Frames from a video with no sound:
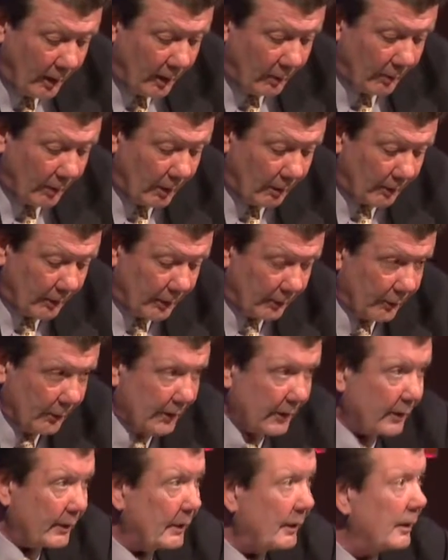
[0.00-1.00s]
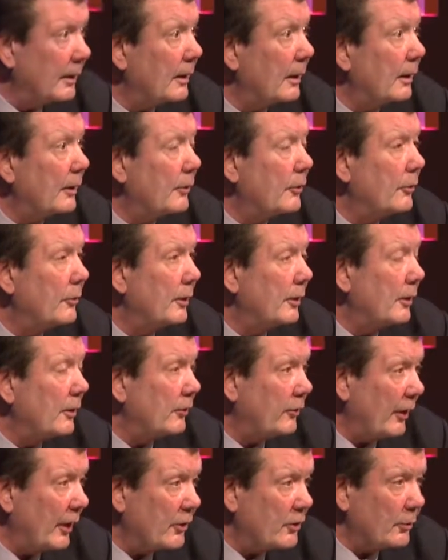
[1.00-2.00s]
Well, when you look at the
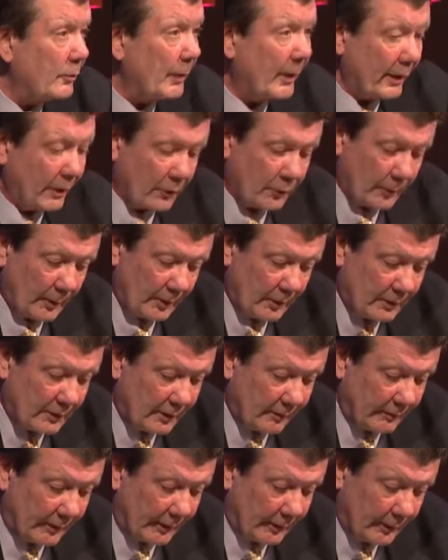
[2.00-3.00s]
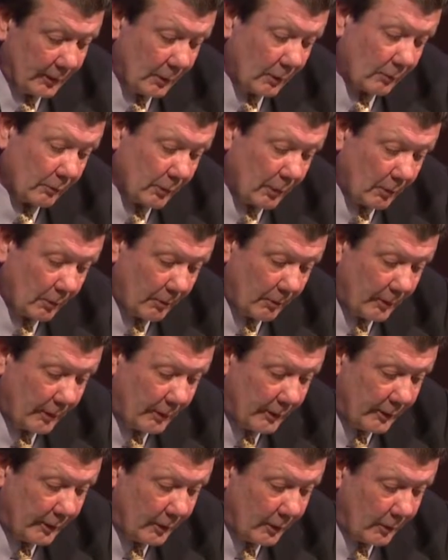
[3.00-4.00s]
unionization rate, it's relatively low, lower
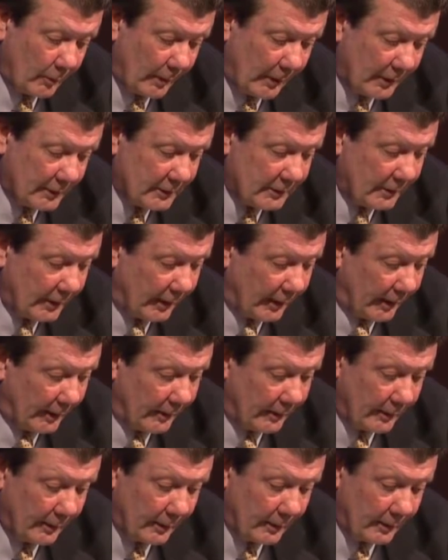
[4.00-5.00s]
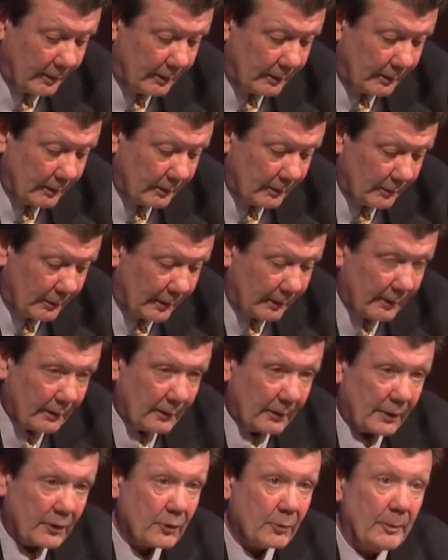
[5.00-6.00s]
than the U.S., and you look at the
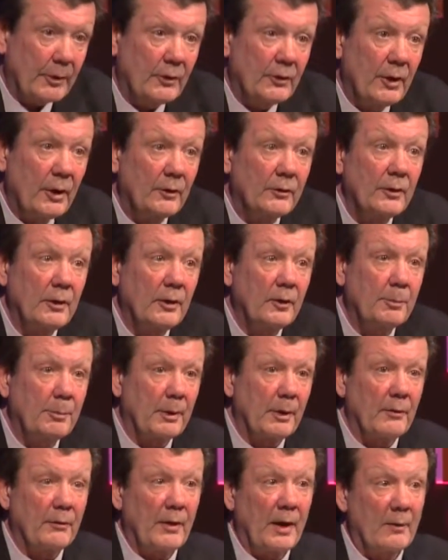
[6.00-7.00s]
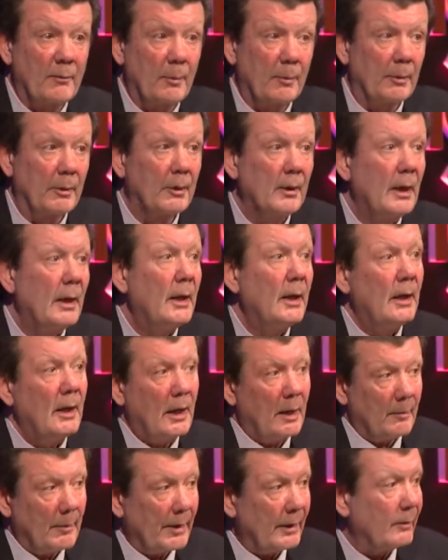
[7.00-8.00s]
election results, and it's pretty favorable.
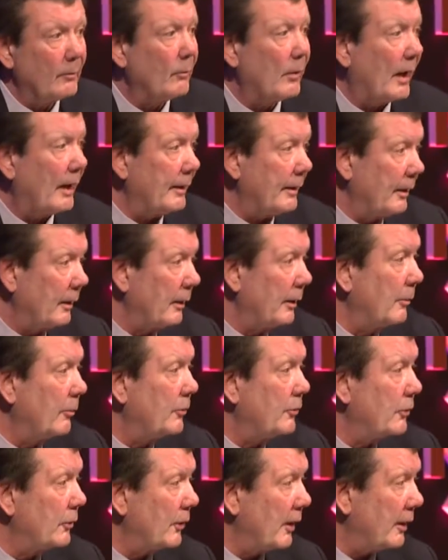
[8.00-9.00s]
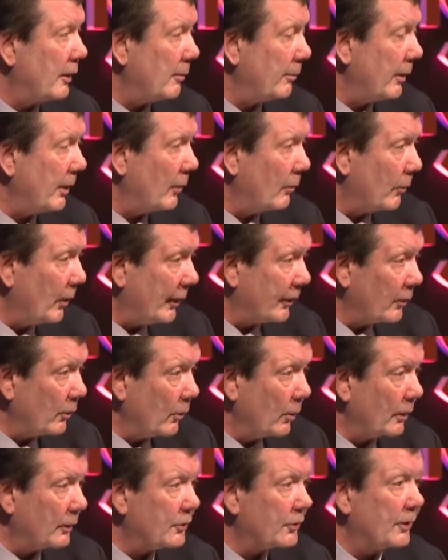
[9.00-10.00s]
I mean, ideally, would you like to be a
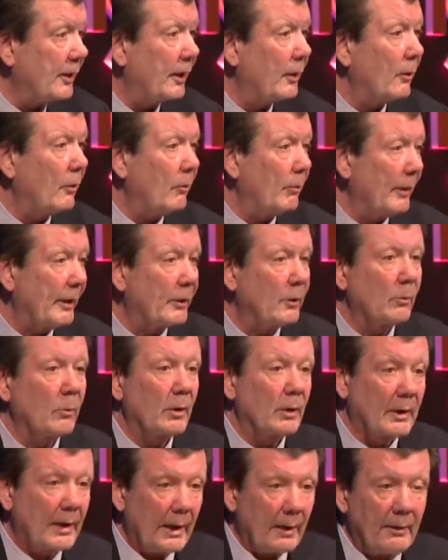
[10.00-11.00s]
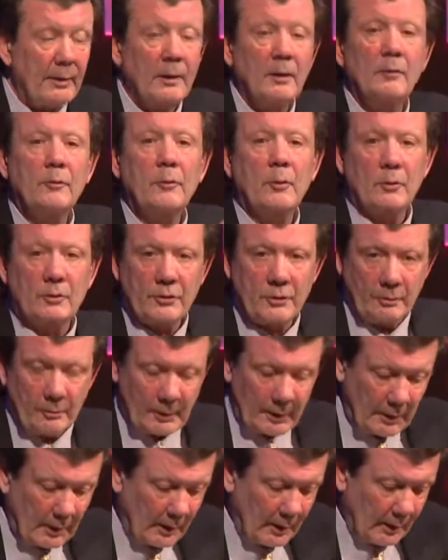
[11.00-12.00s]
right-to-work state or a right-to-work county? Of course you
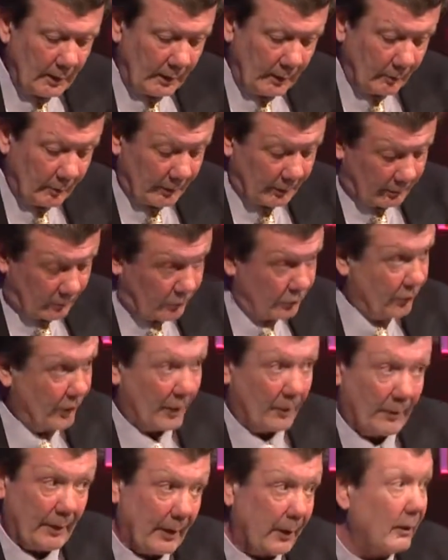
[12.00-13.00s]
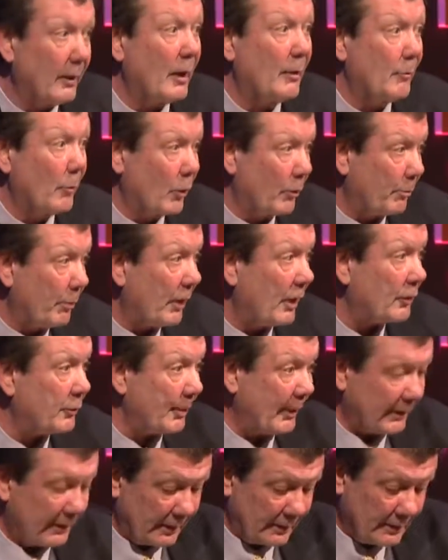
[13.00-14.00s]
would. That would generate a lot more
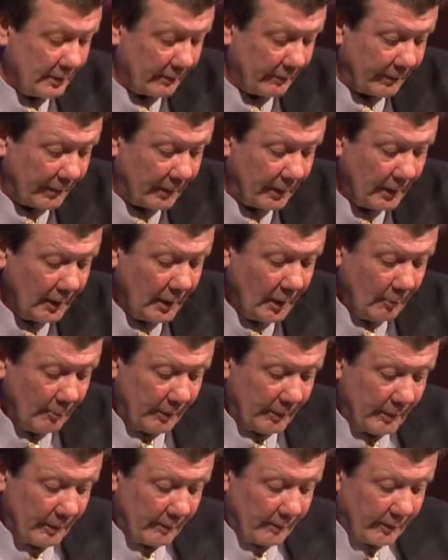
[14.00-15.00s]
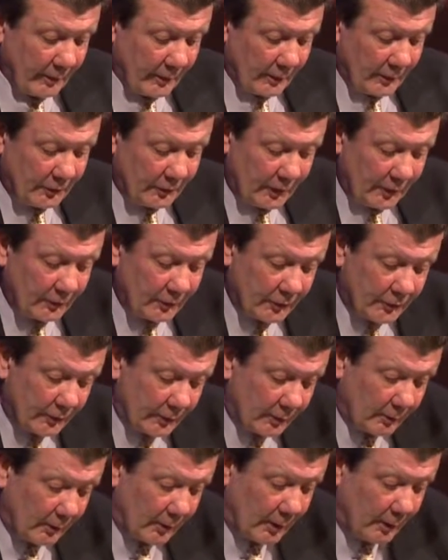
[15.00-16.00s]
prospectivity, but nevertheless, that's
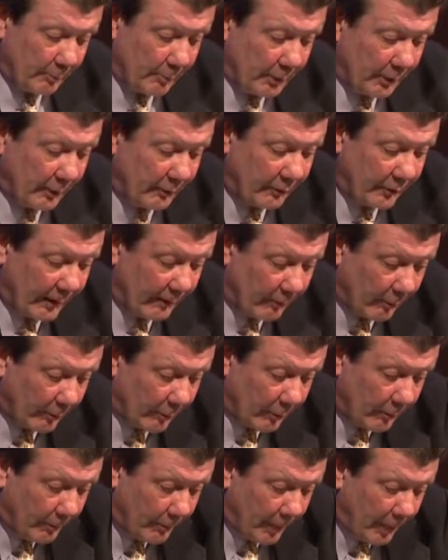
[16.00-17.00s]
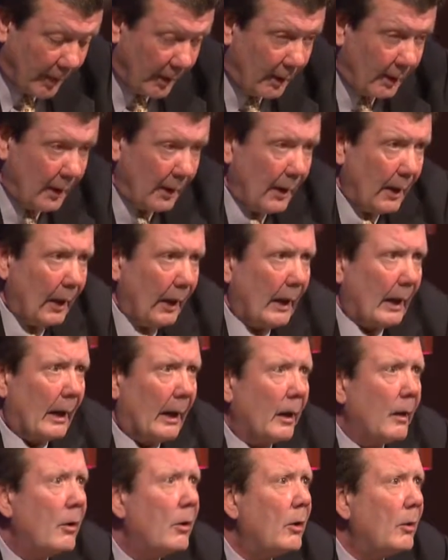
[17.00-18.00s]
still pretty favorable.
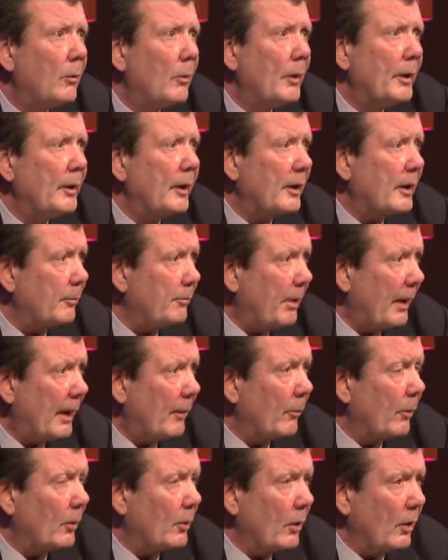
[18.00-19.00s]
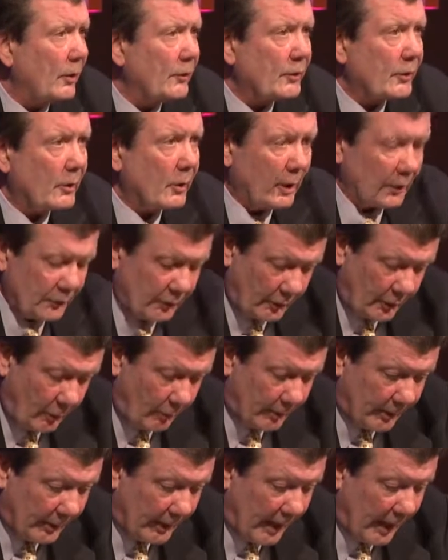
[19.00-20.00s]
When we look at payroll costs, the cost of
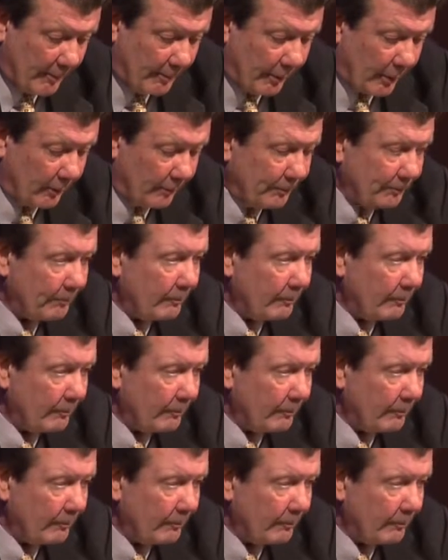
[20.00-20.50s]
human capital,